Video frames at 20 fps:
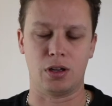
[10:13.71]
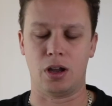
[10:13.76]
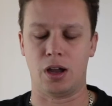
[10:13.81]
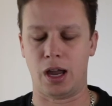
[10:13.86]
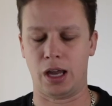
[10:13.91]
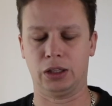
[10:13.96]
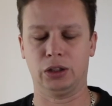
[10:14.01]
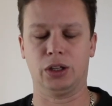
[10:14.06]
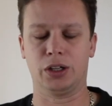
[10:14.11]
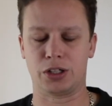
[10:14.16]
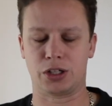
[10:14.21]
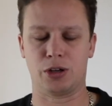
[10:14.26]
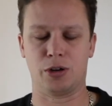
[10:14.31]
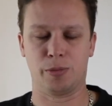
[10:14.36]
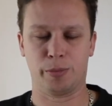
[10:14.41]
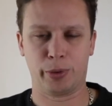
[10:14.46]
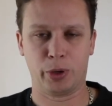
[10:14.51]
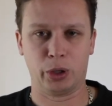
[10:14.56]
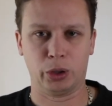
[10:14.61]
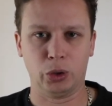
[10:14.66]
Headlights
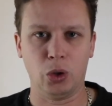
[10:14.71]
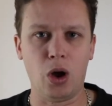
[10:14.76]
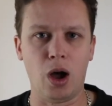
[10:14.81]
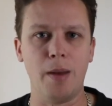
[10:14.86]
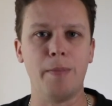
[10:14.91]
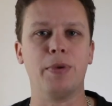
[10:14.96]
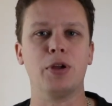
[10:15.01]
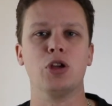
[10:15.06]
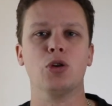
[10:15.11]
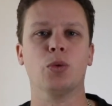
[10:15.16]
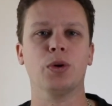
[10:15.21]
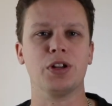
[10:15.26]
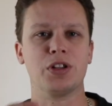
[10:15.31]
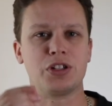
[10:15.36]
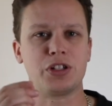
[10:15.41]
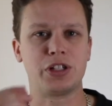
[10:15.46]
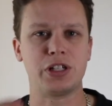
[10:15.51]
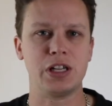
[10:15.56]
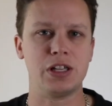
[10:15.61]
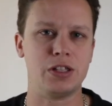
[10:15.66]
are a bright light, but you want to
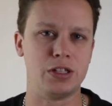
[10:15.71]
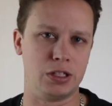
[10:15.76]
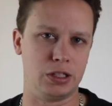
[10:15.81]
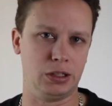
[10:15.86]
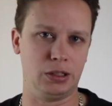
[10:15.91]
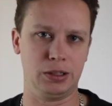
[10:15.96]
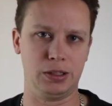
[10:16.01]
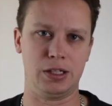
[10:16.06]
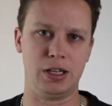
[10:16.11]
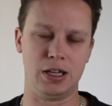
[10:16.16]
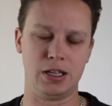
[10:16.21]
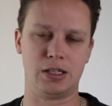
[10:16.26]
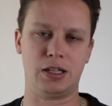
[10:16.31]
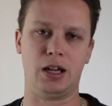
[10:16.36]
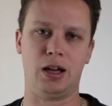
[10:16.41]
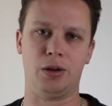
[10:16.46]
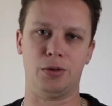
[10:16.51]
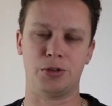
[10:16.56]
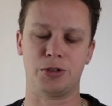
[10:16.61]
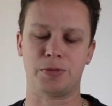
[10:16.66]
see these little
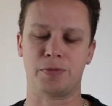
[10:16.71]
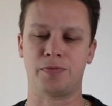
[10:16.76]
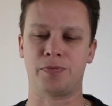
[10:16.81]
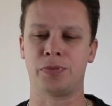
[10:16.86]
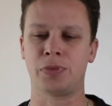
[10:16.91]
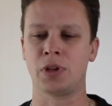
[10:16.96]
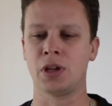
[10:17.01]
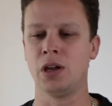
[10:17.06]
details.